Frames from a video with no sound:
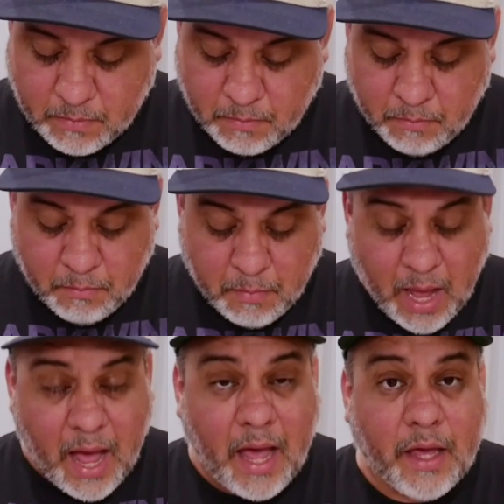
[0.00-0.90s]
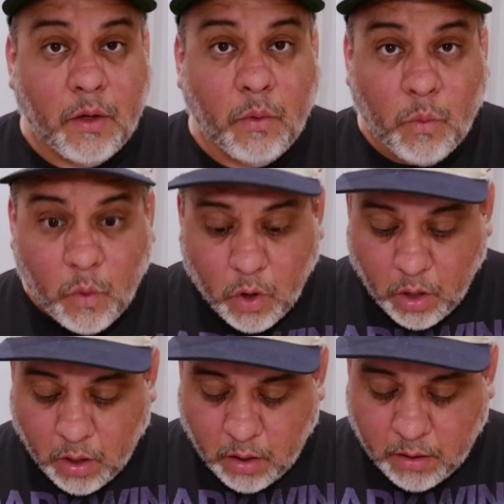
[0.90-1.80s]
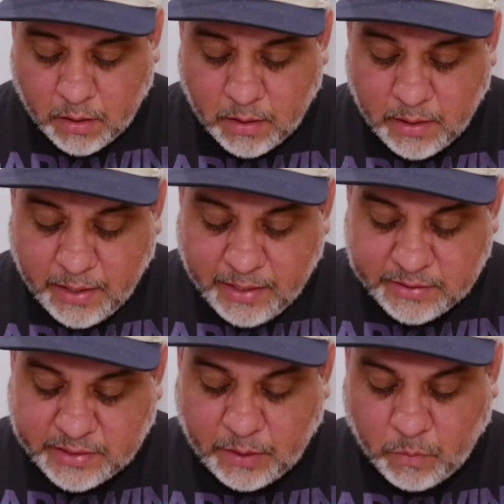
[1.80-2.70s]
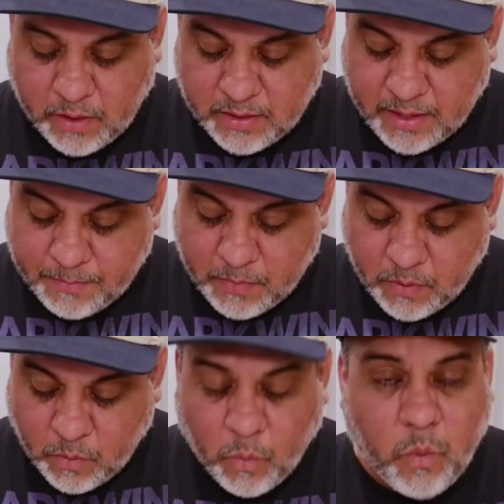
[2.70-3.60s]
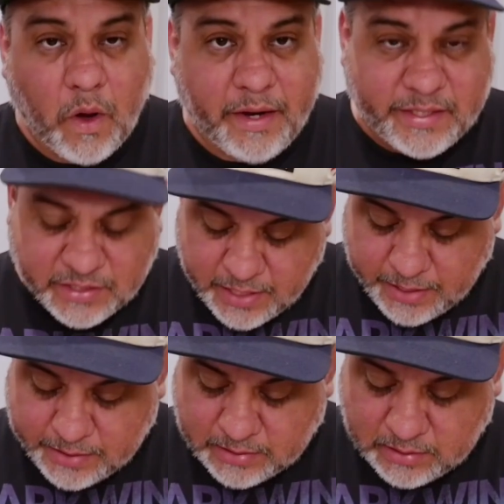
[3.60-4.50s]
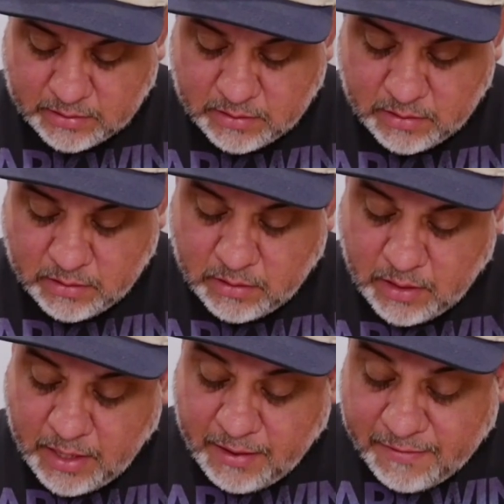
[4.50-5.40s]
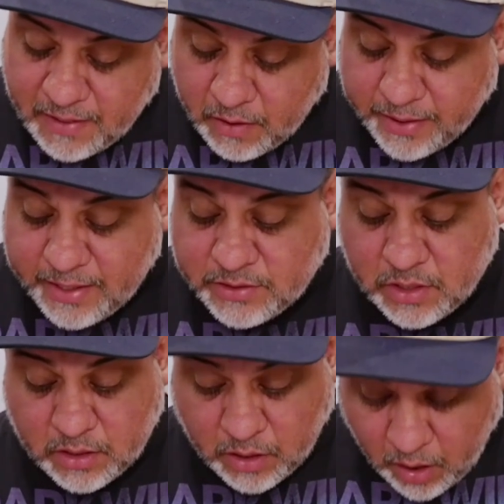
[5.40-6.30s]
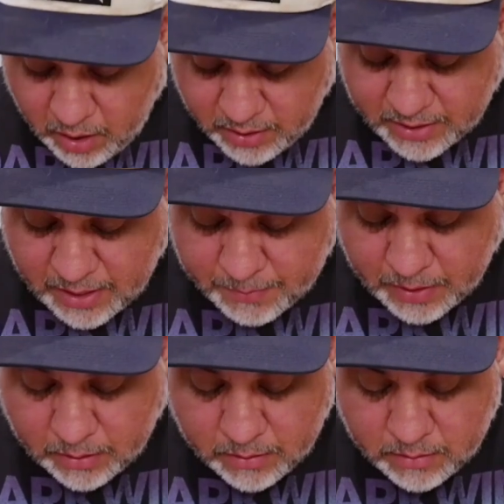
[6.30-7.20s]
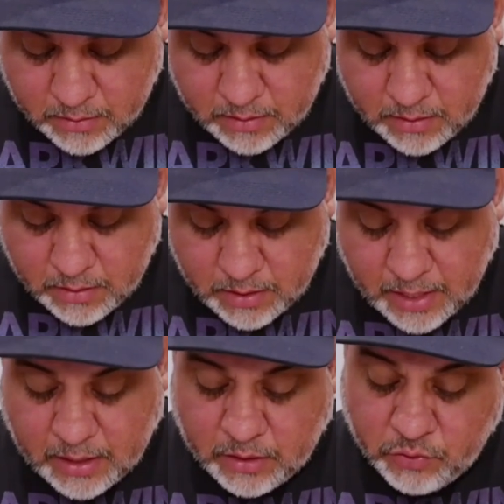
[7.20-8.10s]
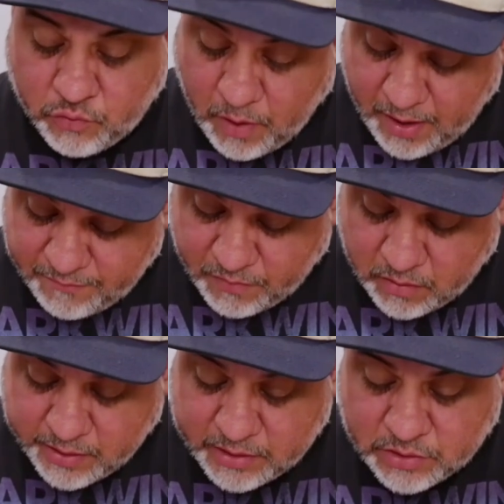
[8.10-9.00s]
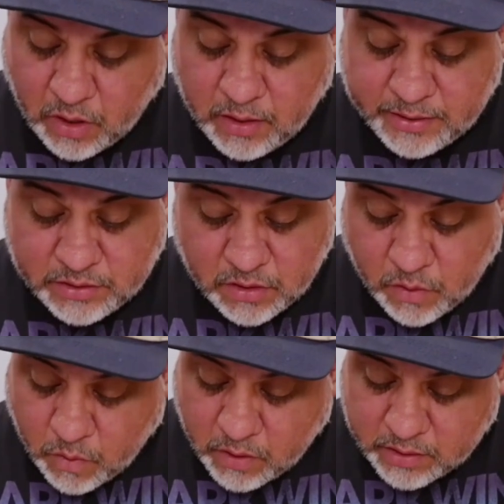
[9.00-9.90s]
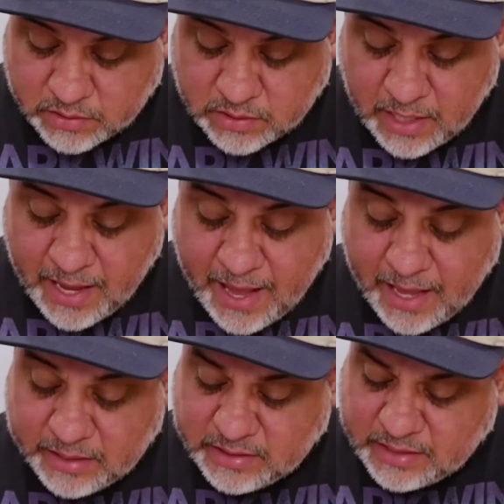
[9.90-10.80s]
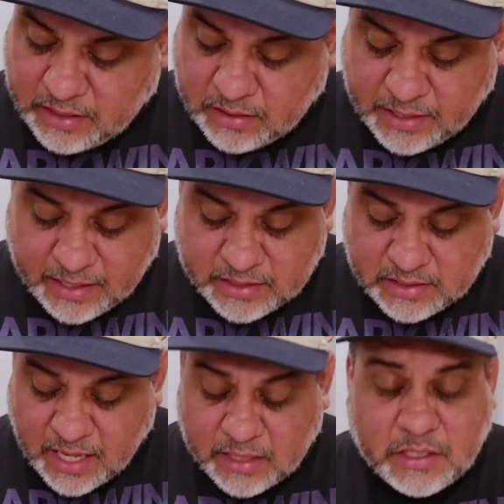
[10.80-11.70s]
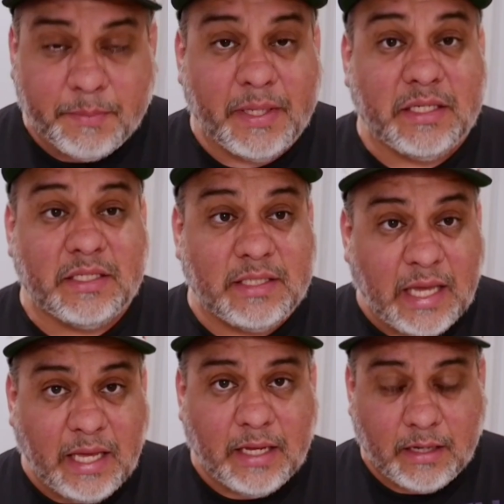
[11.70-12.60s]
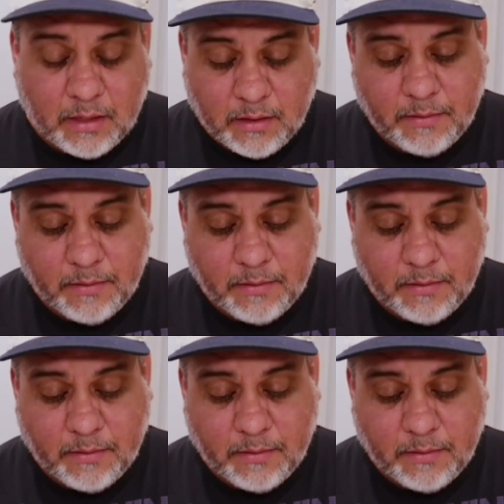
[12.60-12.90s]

"My word," said one of them, "what is this? There is a cart coming, and a driver is calling to the horse, and still he is not to be seen."